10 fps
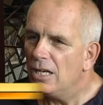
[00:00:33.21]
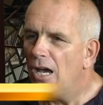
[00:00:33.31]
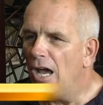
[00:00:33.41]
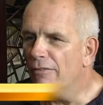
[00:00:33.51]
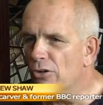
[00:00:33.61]

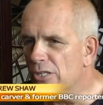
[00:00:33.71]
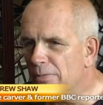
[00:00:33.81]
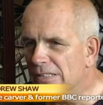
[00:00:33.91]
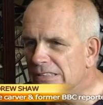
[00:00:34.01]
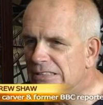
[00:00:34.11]
I've only
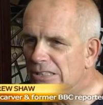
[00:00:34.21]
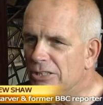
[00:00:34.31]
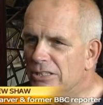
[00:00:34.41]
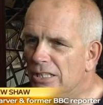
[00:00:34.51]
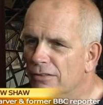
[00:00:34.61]
been
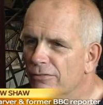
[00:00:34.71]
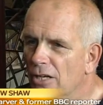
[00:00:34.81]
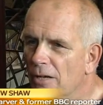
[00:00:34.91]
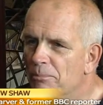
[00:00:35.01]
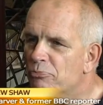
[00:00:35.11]
studying
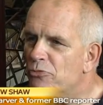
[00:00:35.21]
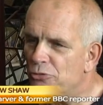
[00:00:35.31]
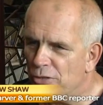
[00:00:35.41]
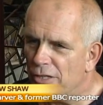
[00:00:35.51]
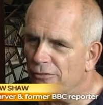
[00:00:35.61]
for
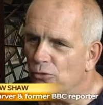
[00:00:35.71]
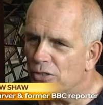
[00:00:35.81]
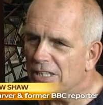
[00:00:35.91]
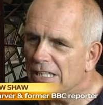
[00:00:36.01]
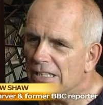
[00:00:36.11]
three or four
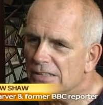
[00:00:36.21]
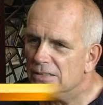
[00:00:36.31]
years.